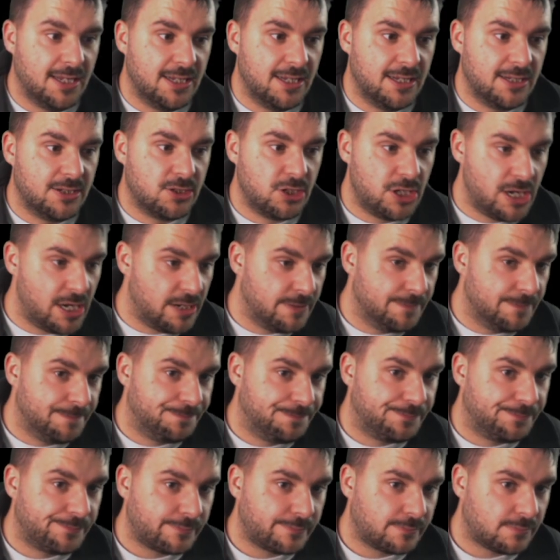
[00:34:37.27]
So yeah.
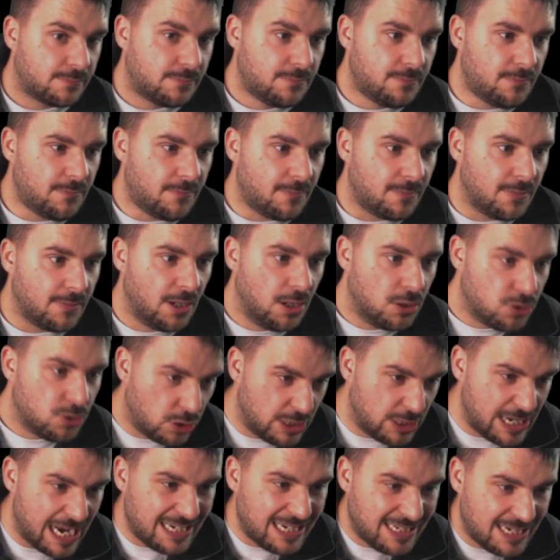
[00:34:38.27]
So
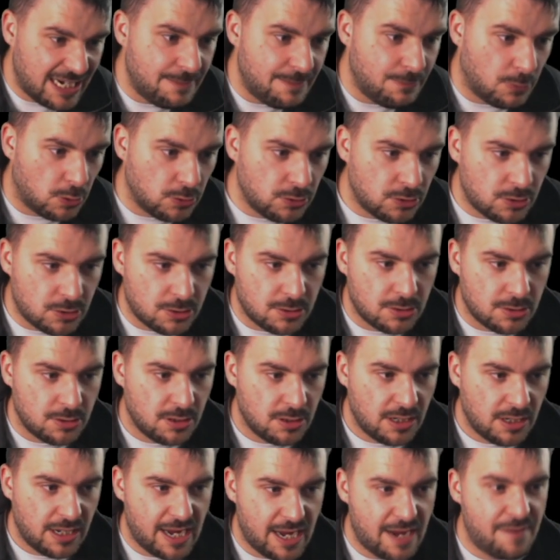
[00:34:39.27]
in 18 months,
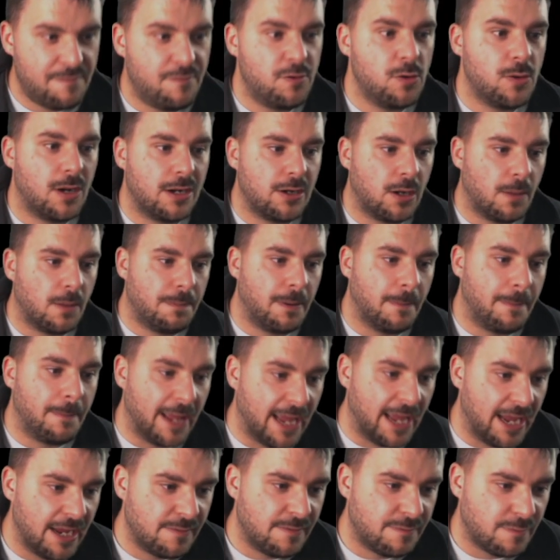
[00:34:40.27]
if you are not
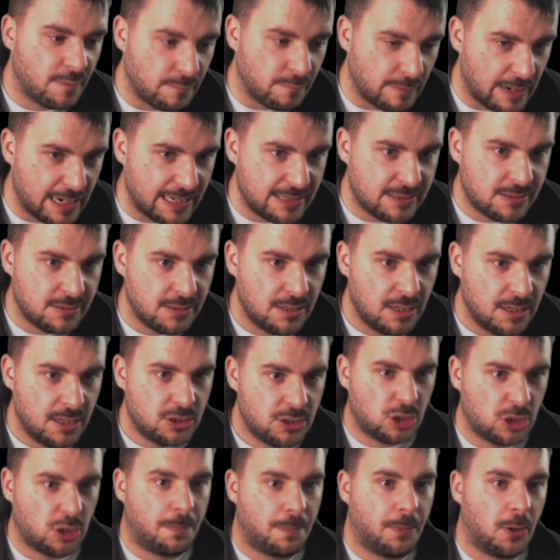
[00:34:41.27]
prepared for red
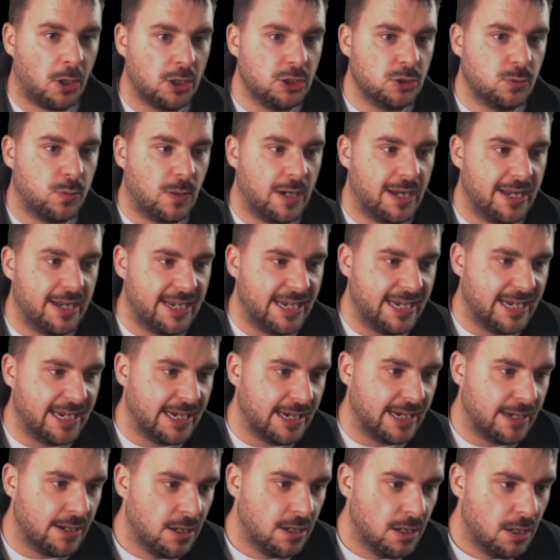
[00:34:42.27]
to the point where
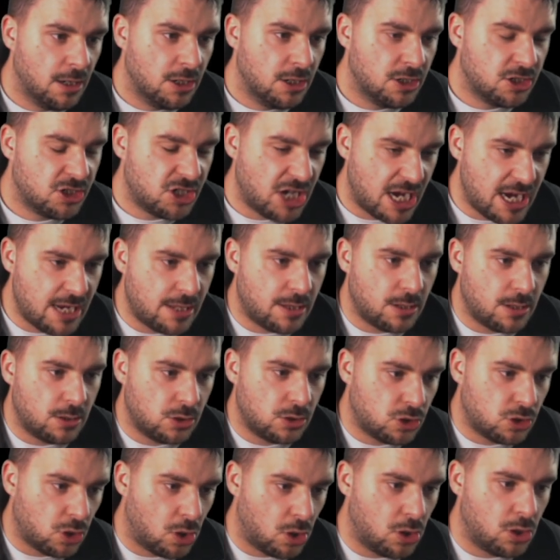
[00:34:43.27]
a Seethen
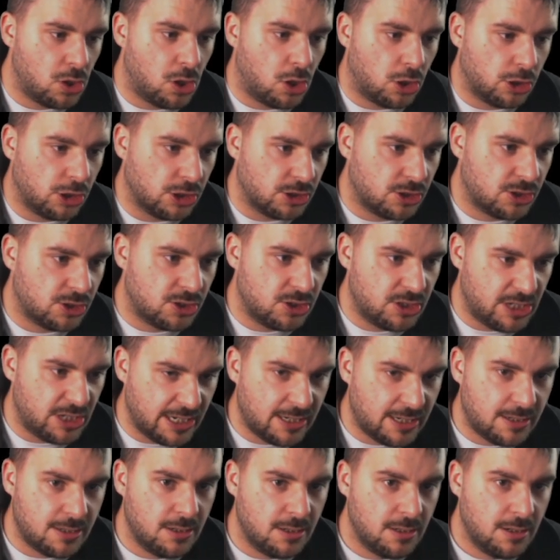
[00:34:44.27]
Song on a
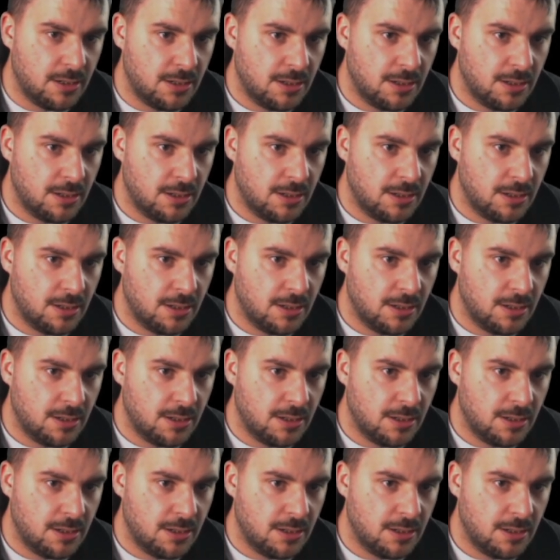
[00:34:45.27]
stick